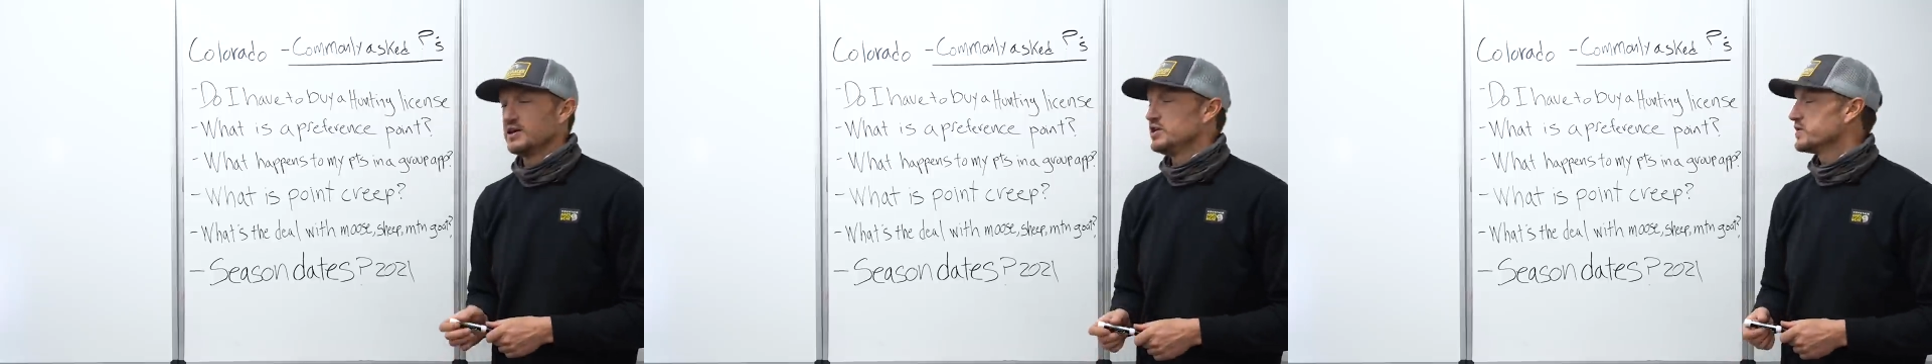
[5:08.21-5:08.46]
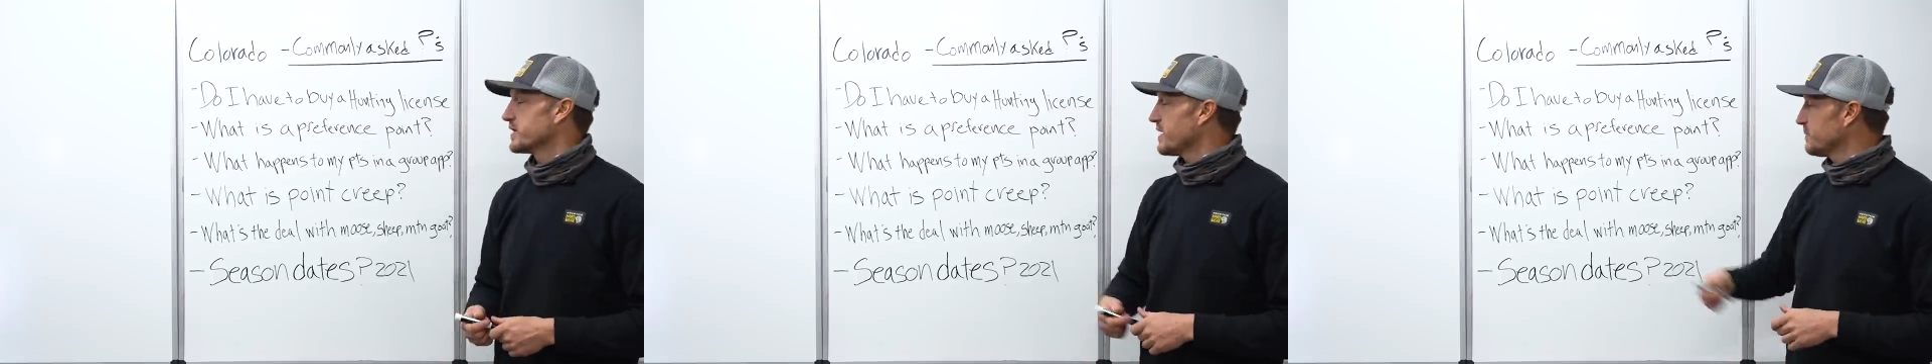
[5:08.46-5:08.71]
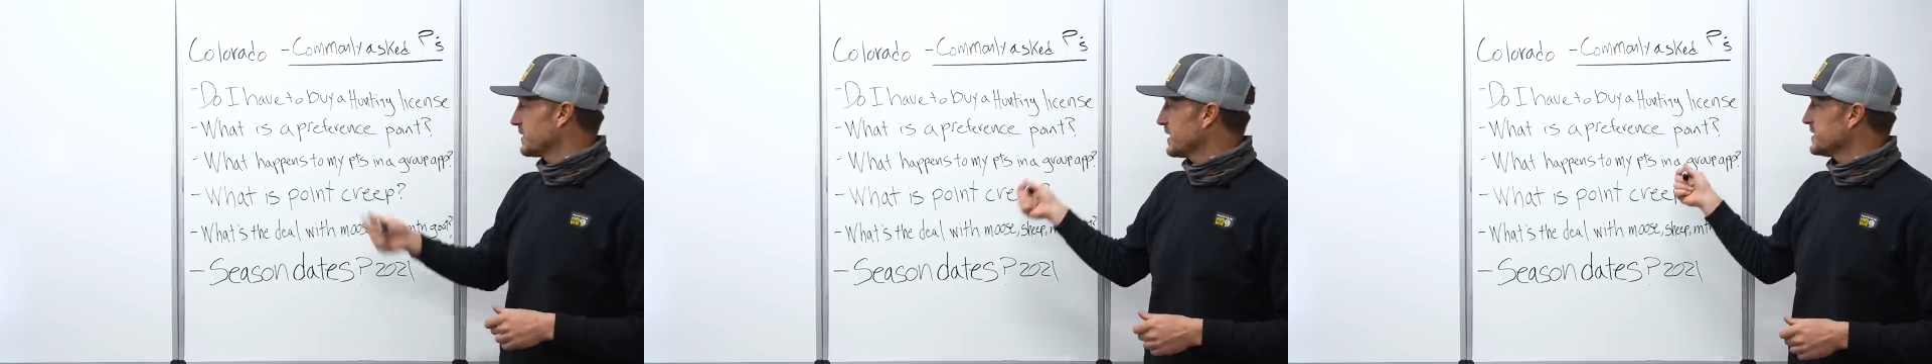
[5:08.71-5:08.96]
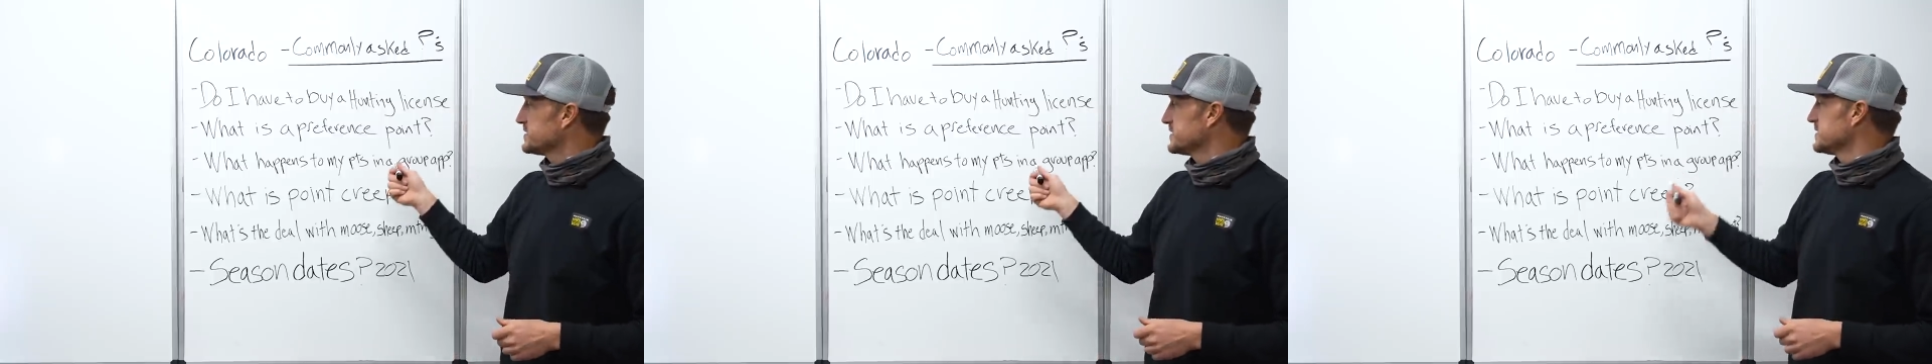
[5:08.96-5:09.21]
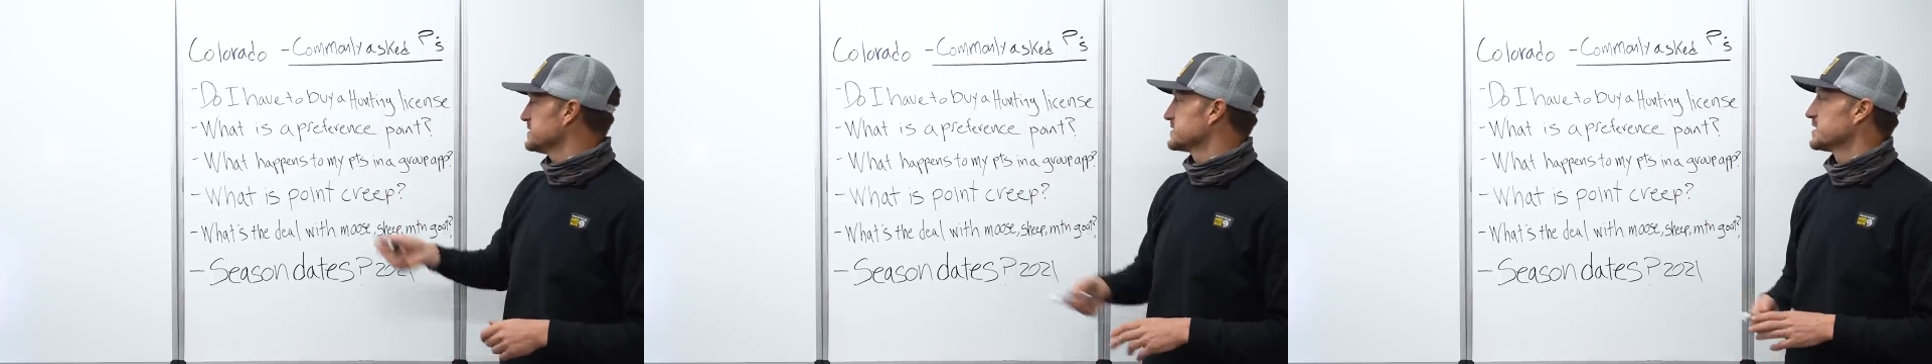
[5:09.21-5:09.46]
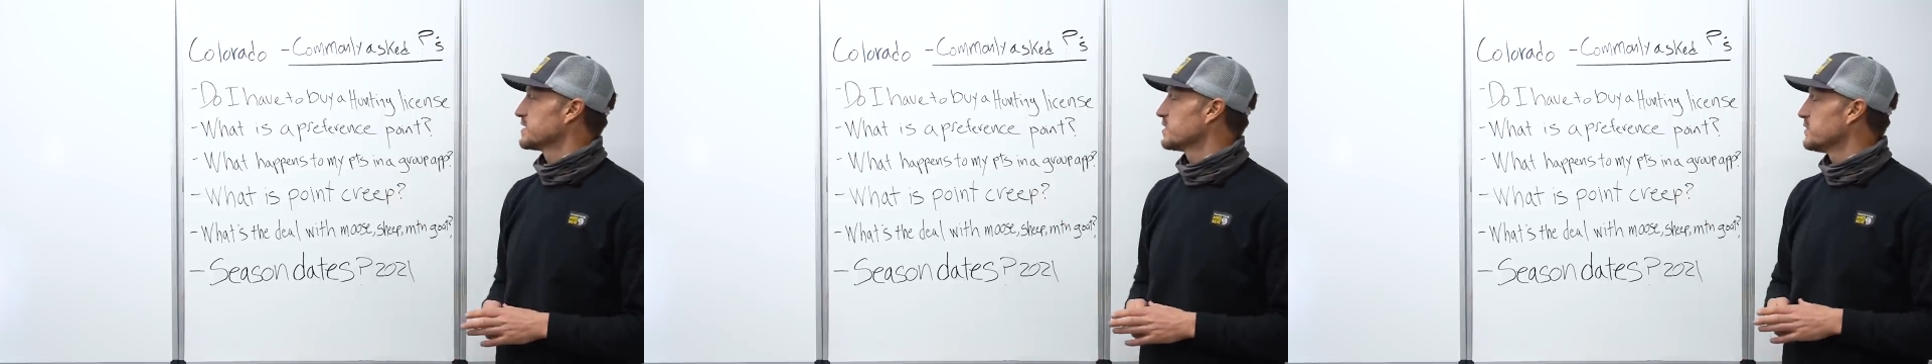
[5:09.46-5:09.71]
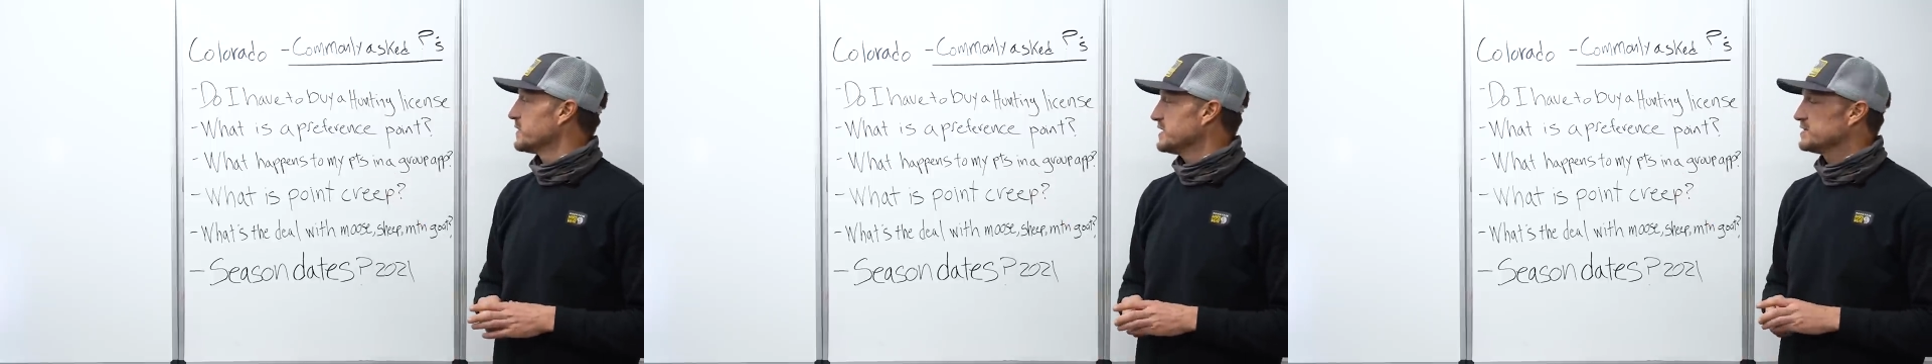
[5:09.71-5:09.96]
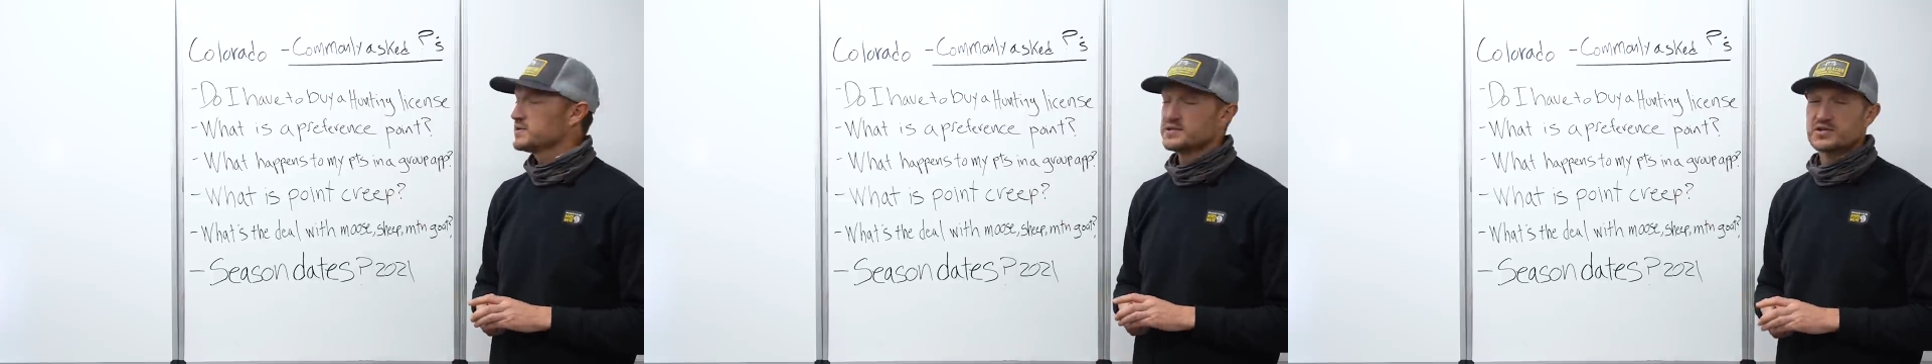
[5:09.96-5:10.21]
Your application is going to go
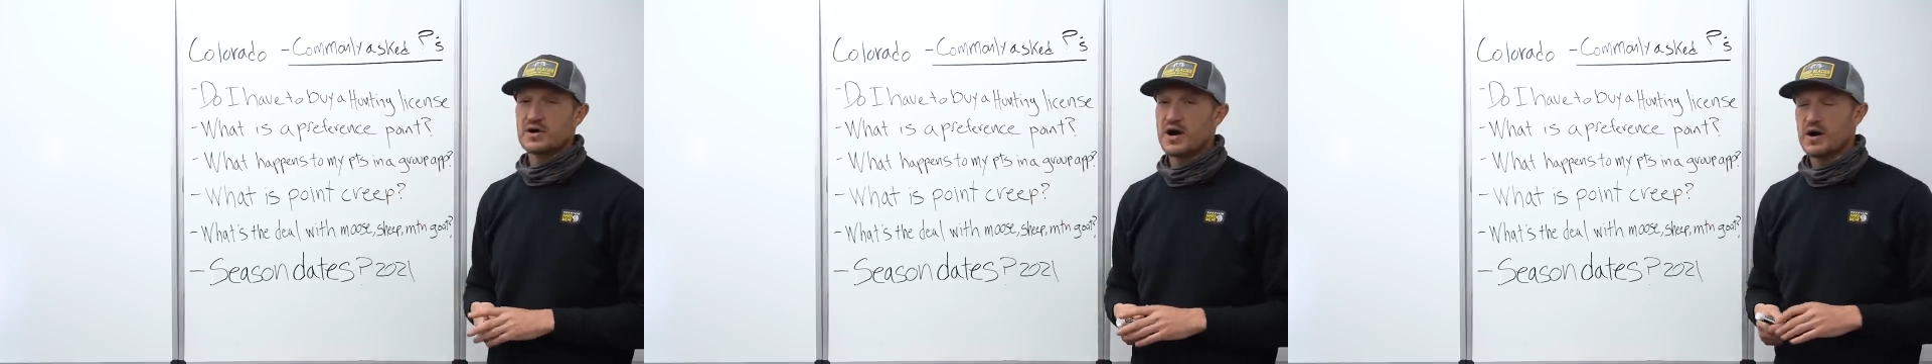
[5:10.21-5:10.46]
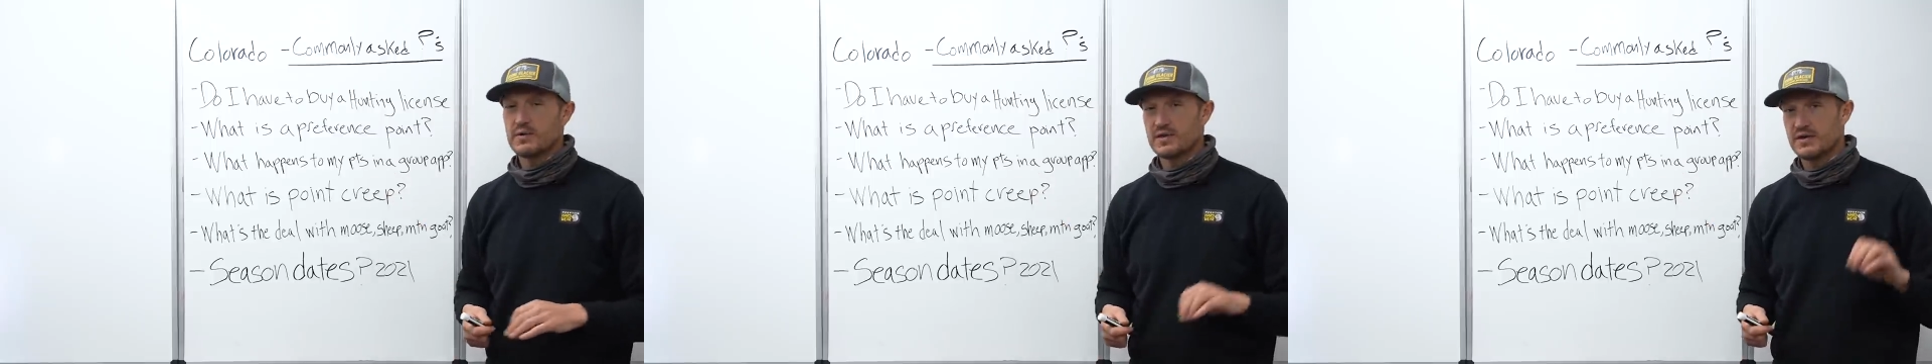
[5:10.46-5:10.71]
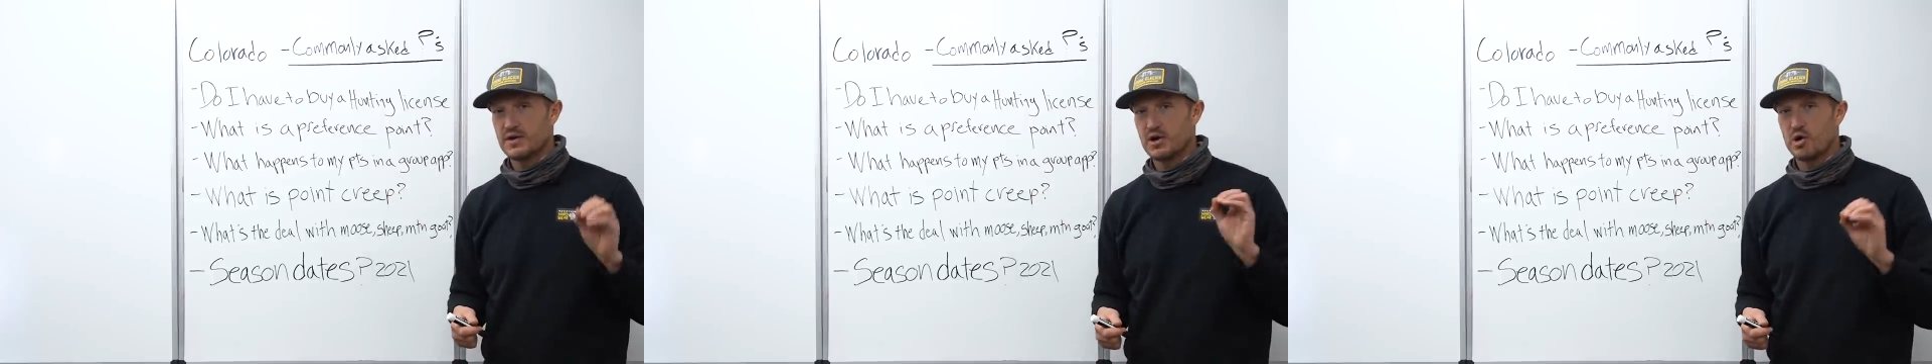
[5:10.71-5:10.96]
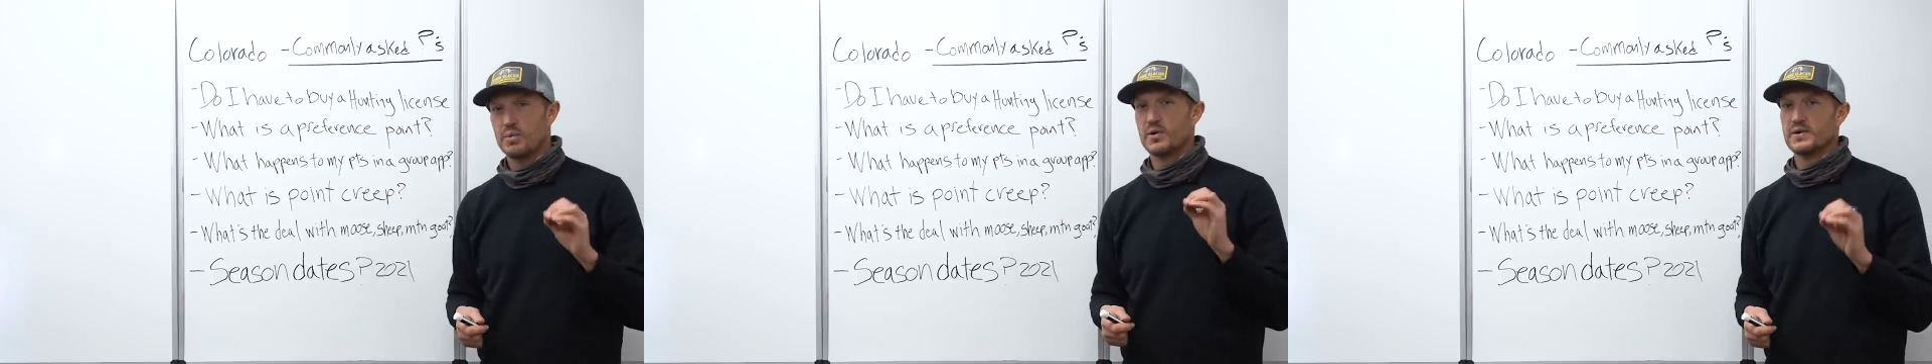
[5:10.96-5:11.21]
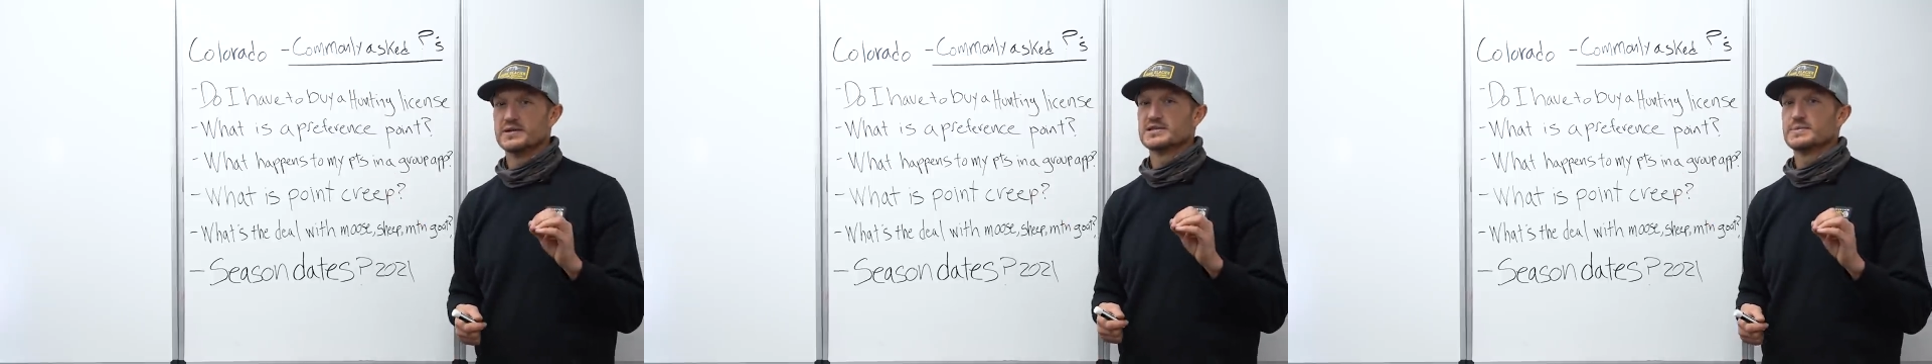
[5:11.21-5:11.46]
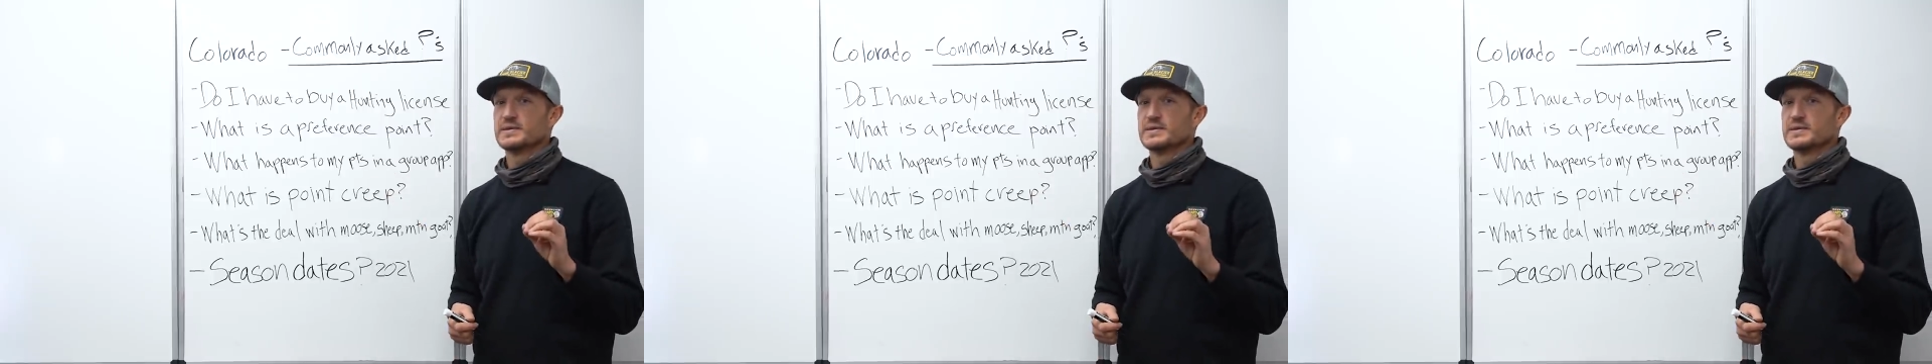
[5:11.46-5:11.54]
into the draw with no points